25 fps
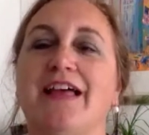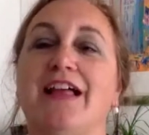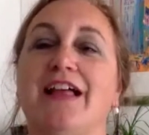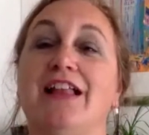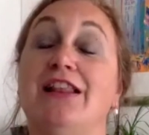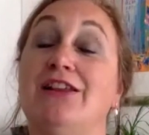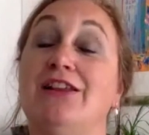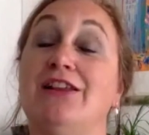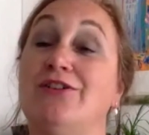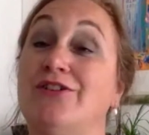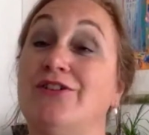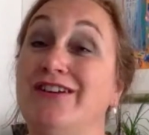
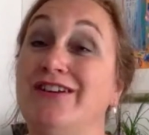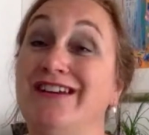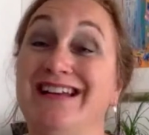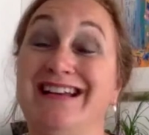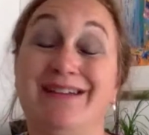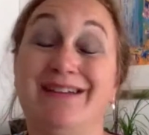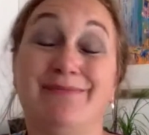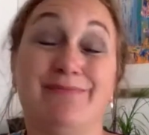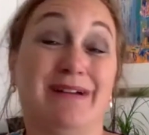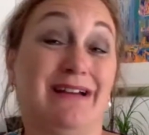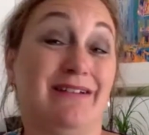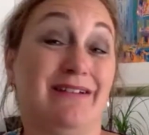learning
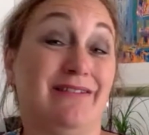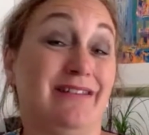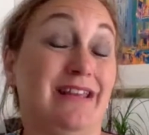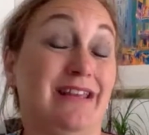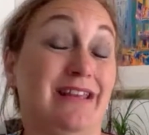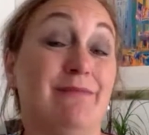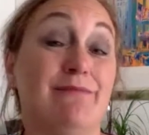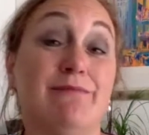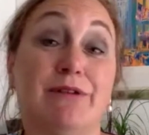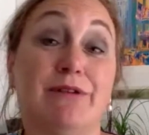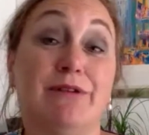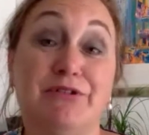about
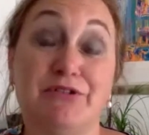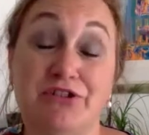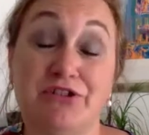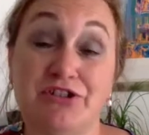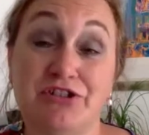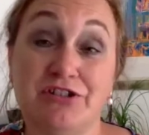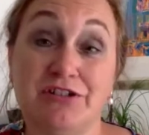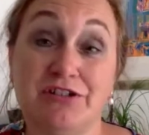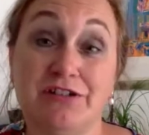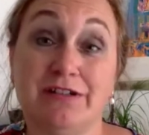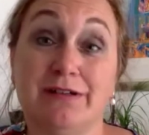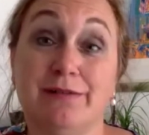
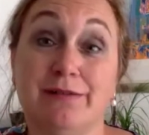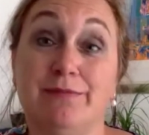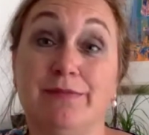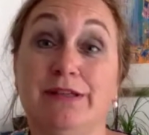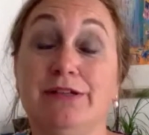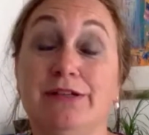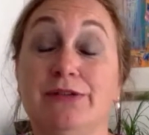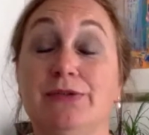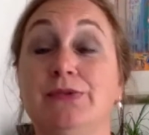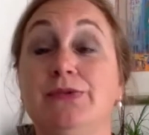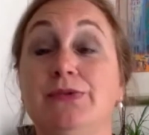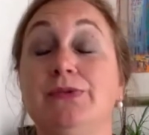emotional
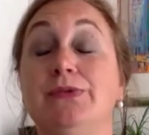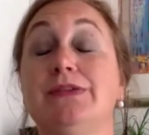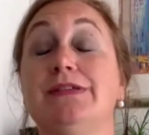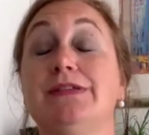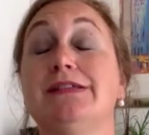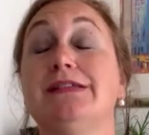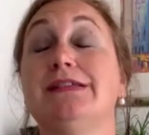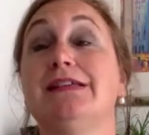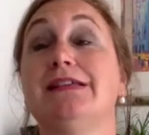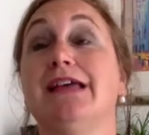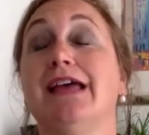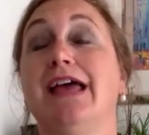
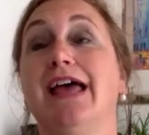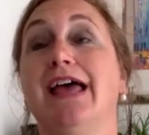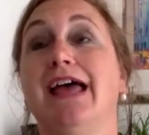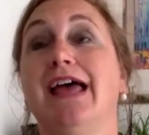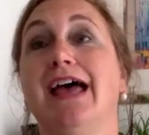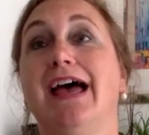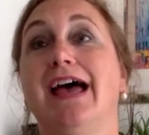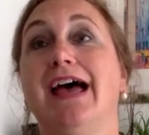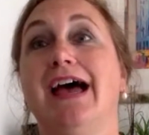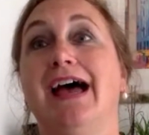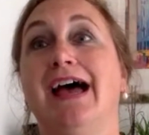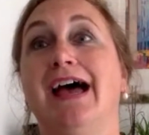abuse
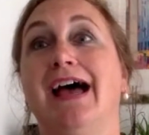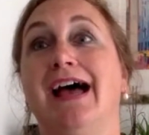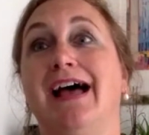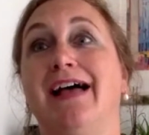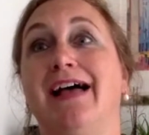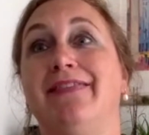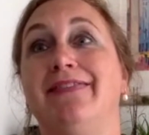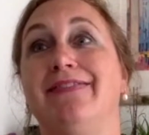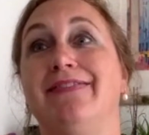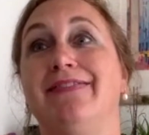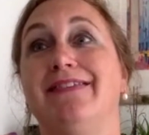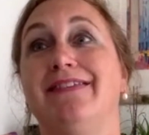
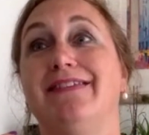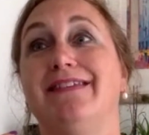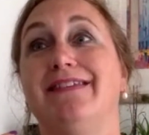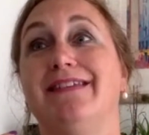and